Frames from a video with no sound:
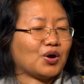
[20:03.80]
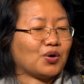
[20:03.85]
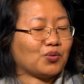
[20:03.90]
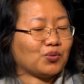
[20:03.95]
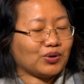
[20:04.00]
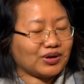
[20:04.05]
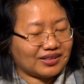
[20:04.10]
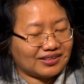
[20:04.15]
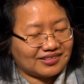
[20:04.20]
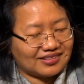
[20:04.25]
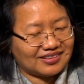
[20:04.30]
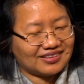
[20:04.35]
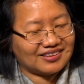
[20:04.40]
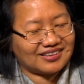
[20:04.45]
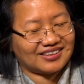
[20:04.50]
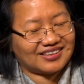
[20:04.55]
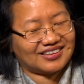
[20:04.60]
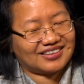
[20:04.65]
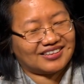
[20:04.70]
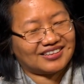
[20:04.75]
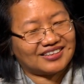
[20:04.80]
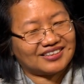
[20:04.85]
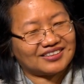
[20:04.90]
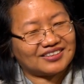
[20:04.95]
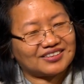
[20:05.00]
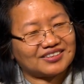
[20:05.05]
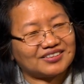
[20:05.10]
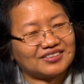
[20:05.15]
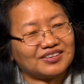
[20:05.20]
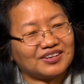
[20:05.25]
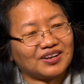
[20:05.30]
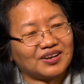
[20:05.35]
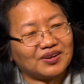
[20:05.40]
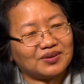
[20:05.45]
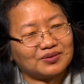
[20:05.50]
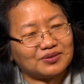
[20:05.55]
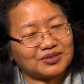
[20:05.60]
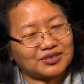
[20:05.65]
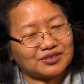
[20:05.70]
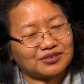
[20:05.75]
Well, the
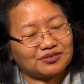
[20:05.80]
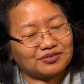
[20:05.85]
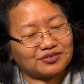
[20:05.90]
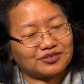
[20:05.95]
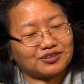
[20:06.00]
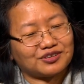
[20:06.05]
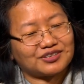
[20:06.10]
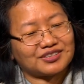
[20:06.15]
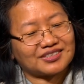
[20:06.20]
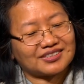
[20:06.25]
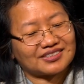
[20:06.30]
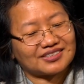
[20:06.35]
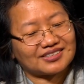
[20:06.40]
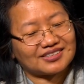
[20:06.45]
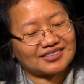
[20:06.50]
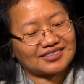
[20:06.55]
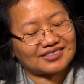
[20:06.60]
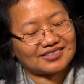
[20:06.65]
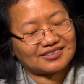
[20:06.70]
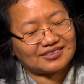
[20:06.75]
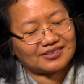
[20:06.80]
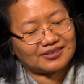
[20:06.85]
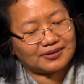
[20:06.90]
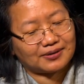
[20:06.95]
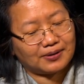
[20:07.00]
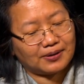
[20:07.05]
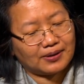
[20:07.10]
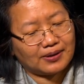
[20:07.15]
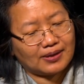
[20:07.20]
conclusion, of course, is to